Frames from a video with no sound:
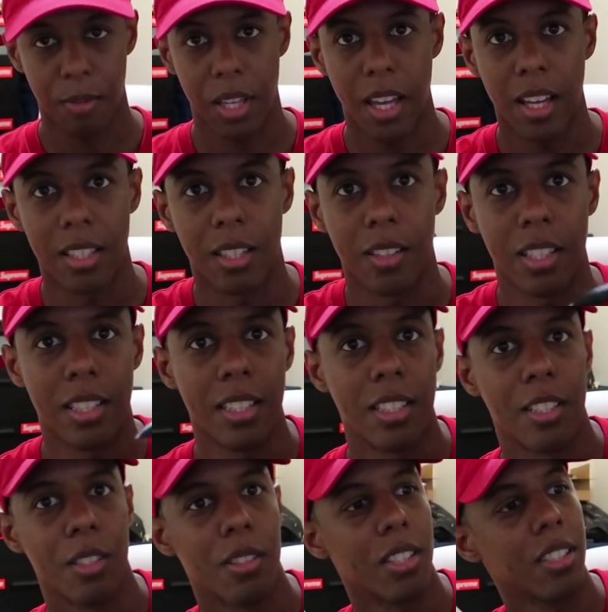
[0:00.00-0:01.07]
yeah, so this
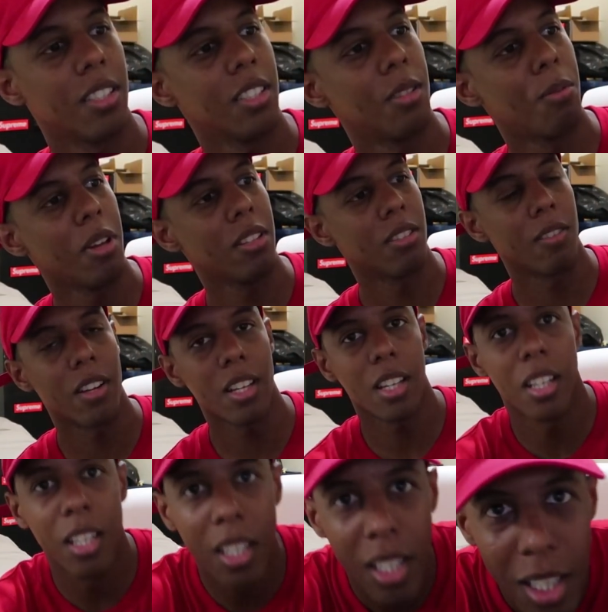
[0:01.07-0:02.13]
is this is pencil right
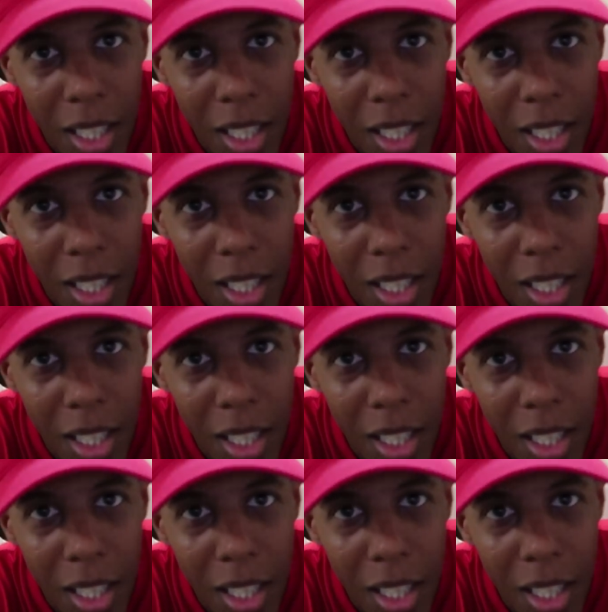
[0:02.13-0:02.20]
here.